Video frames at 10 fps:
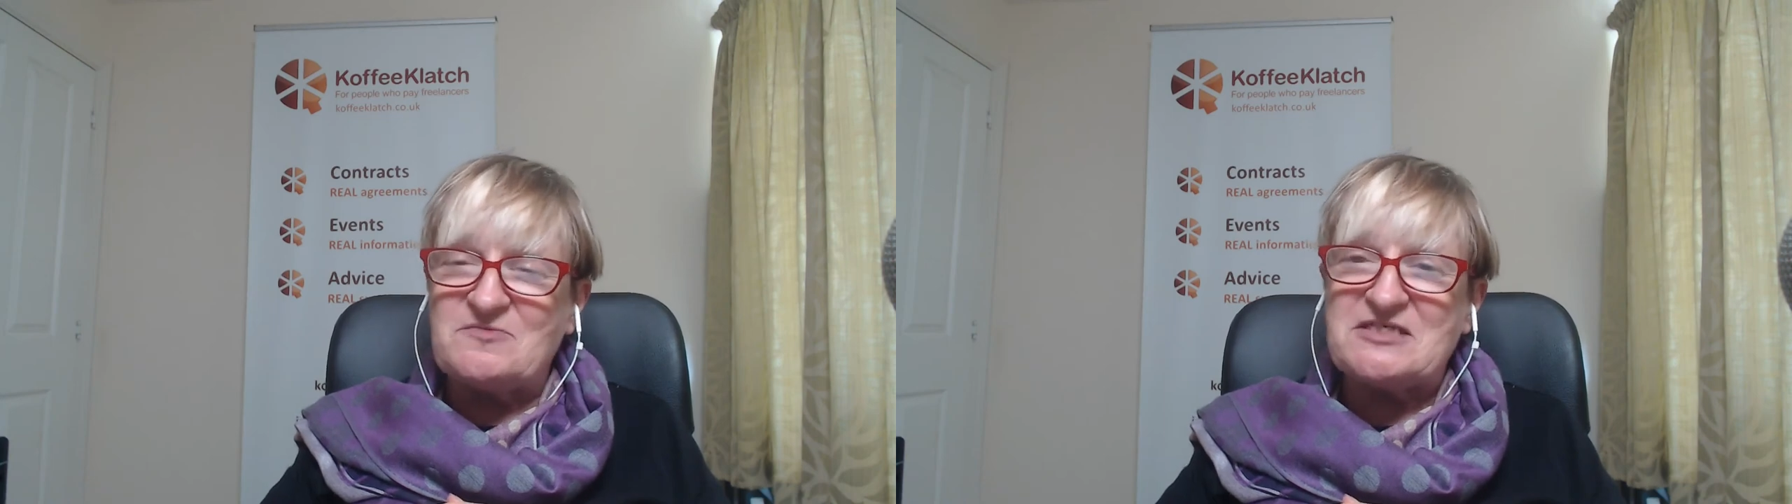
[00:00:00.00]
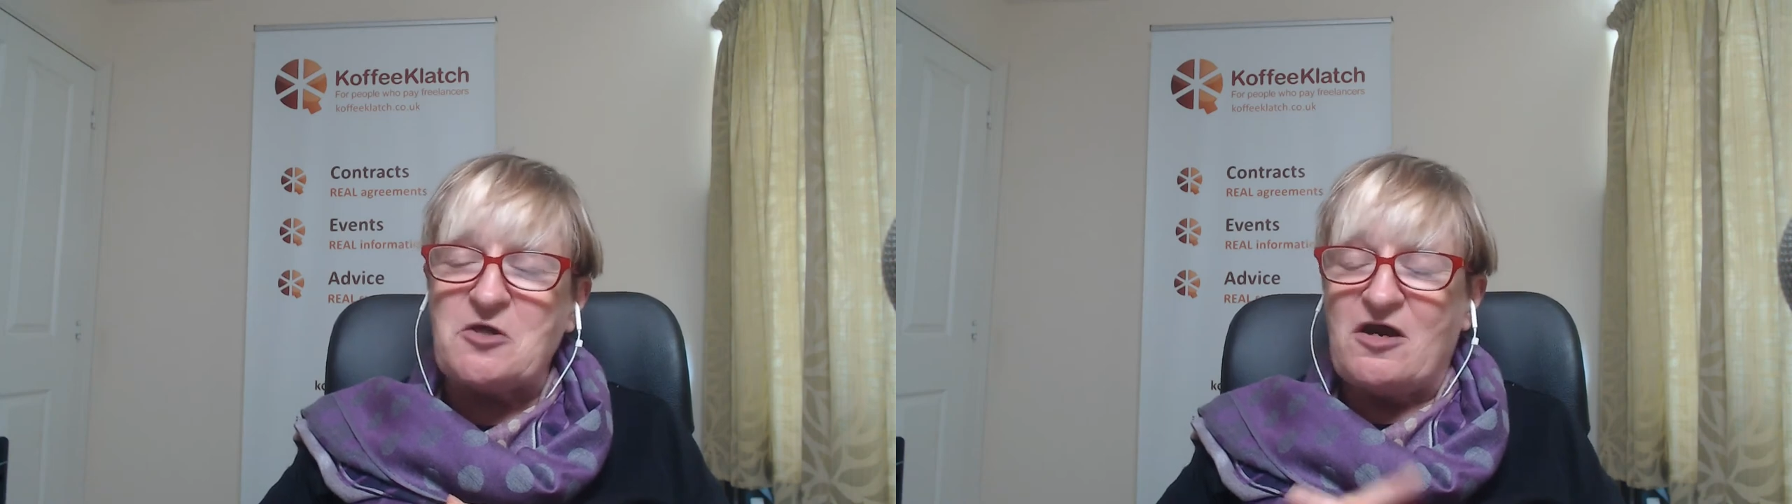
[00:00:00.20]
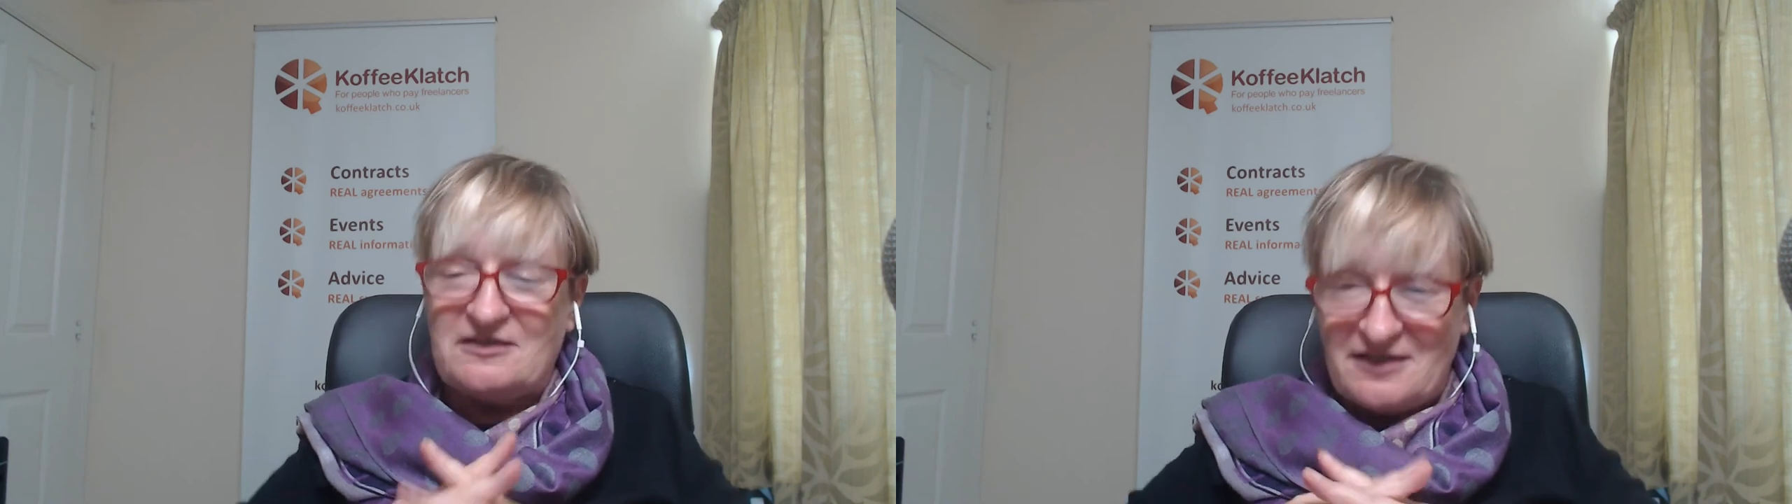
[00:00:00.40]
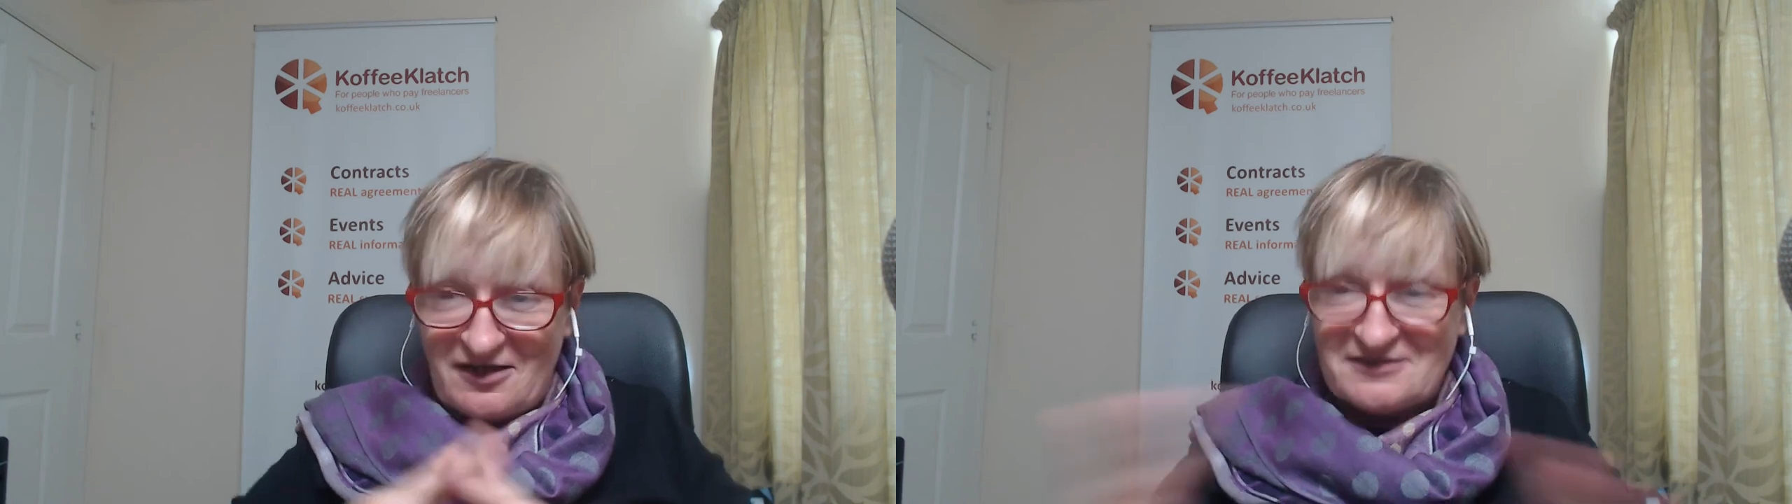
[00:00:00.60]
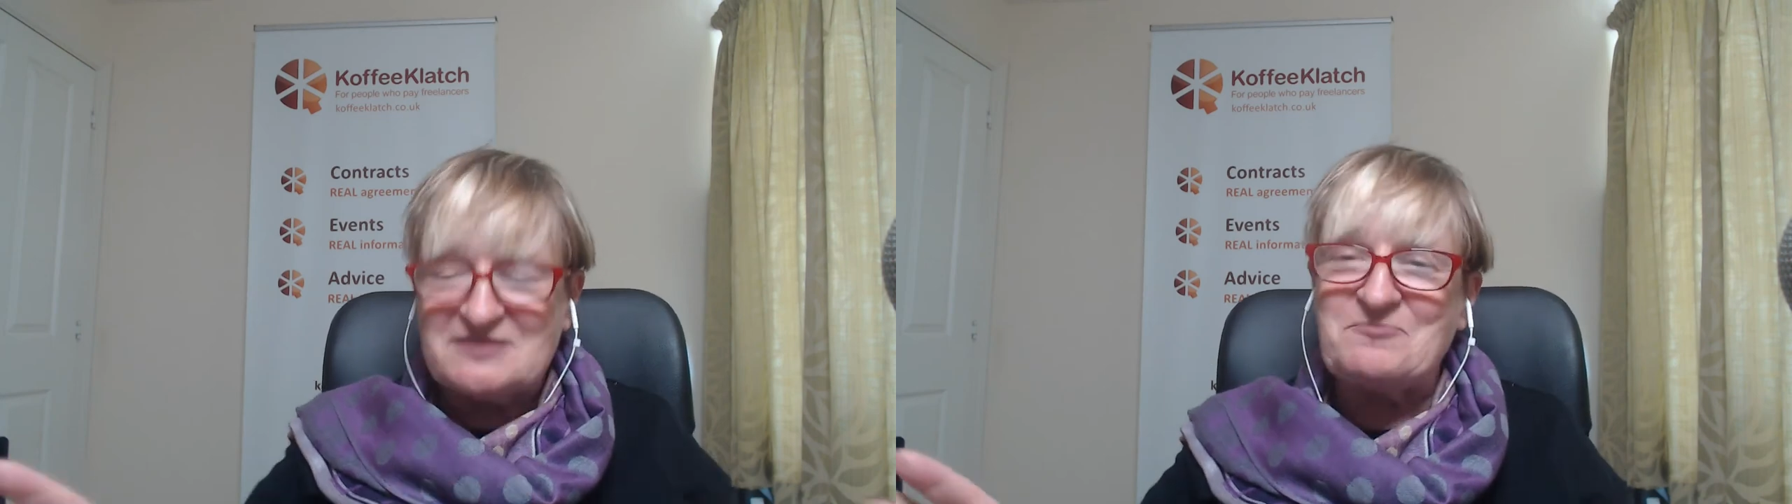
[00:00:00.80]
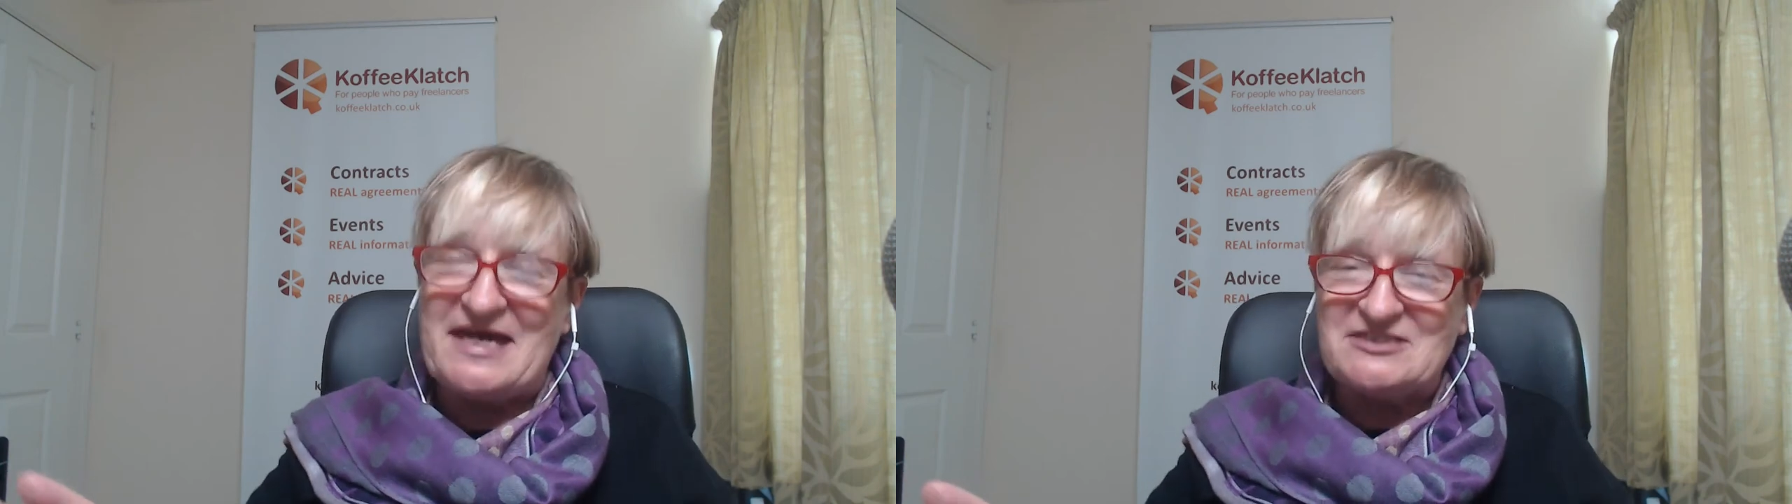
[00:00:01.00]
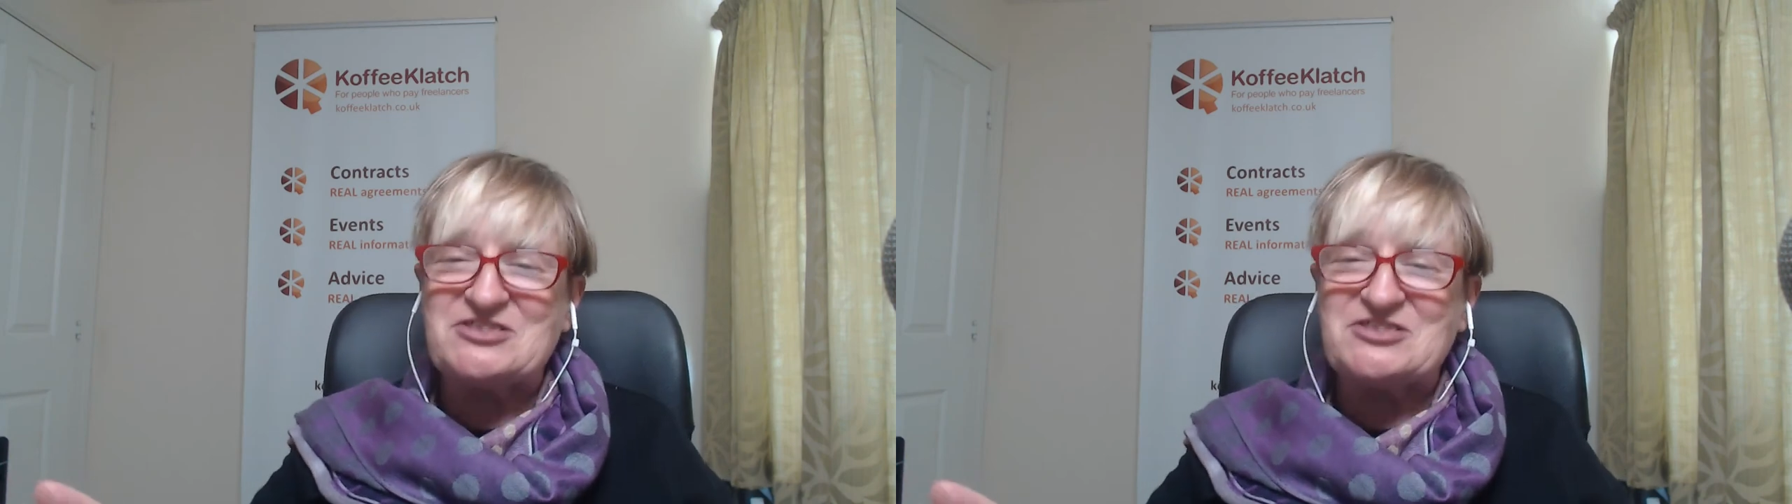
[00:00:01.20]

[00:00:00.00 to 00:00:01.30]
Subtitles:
we got our last batch